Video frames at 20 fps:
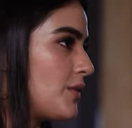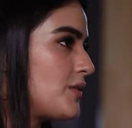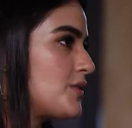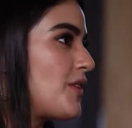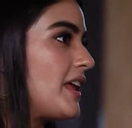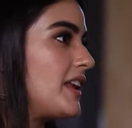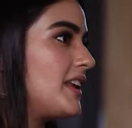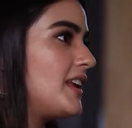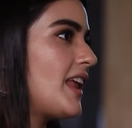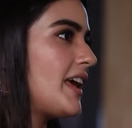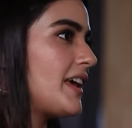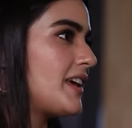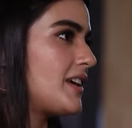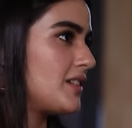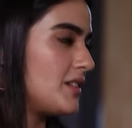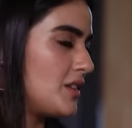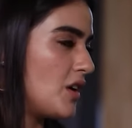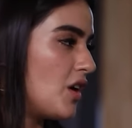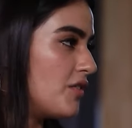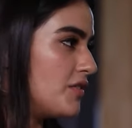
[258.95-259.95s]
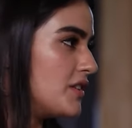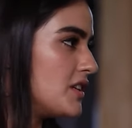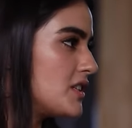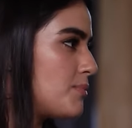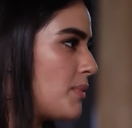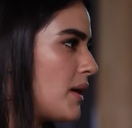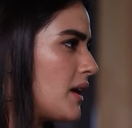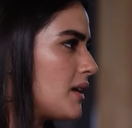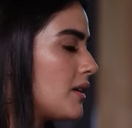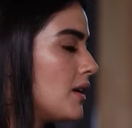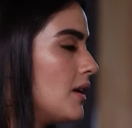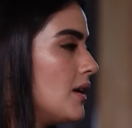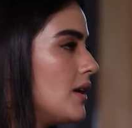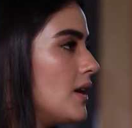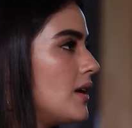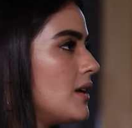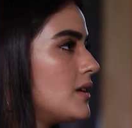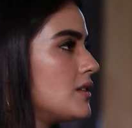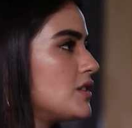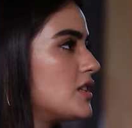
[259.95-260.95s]
I was very like nervous, but
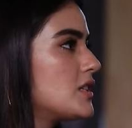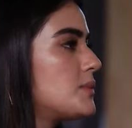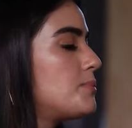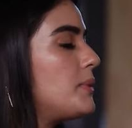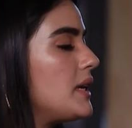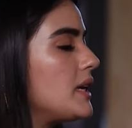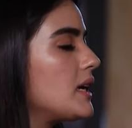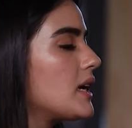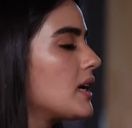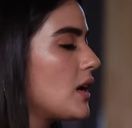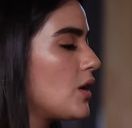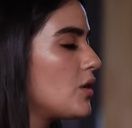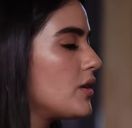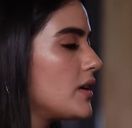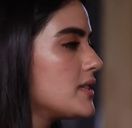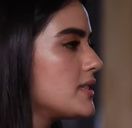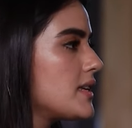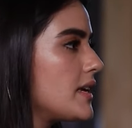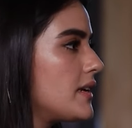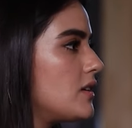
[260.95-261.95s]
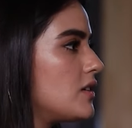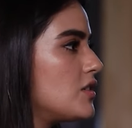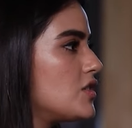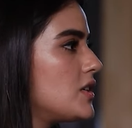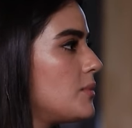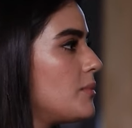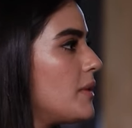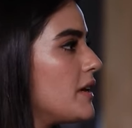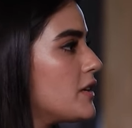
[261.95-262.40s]
just being around his energy